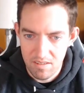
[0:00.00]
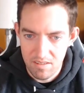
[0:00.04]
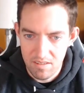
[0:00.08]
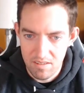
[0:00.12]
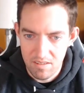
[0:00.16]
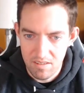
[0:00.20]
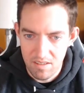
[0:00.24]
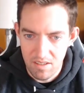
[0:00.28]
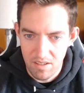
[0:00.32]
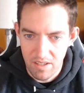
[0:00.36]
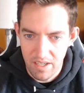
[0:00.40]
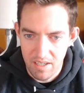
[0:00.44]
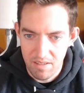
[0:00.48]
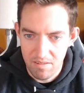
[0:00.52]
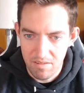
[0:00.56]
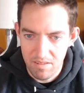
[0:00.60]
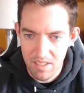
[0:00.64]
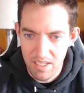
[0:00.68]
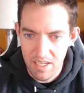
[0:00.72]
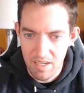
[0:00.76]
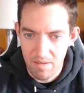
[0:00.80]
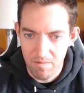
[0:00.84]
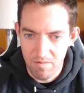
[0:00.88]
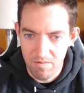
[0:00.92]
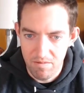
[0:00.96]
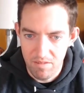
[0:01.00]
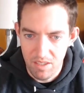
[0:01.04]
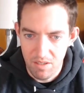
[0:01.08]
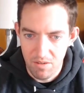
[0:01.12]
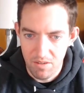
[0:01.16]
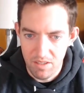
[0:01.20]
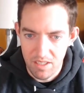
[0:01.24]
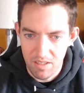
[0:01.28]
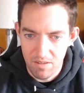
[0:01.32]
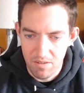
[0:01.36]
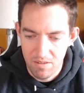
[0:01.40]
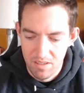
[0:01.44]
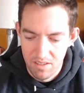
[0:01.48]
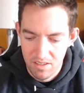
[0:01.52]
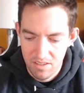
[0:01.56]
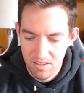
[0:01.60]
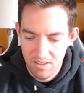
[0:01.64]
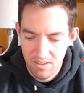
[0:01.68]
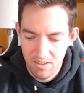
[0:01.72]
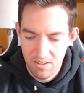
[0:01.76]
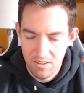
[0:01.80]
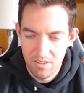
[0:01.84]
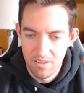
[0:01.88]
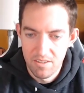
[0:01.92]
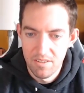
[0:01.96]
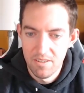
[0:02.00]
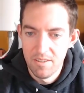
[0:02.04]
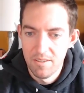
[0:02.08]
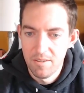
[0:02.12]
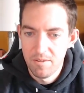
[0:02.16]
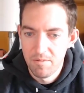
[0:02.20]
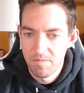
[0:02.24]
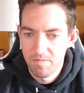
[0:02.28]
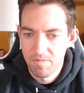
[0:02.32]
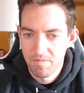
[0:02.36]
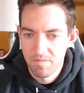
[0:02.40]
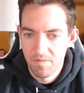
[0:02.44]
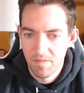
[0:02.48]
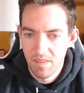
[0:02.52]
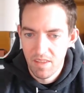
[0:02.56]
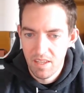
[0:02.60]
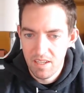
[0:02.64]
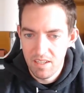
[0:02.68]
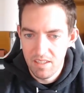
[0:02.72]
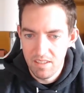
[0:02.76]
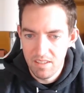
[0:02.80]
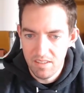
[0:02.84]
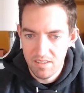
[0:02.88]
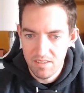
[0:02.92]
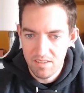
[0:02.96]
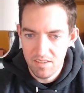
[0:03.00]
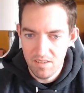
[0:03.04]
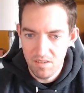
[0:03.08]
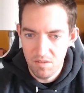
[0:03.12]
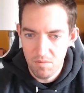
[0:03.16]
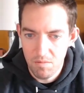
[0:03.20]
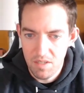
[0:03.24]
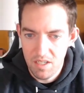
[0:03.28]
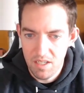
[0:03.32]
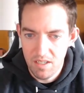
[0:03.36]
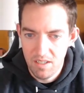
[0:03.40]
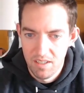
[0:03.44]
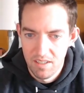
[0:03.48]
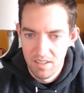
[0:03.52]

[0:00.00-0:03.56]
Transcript: Okay, yep, there we go. That looks a little better.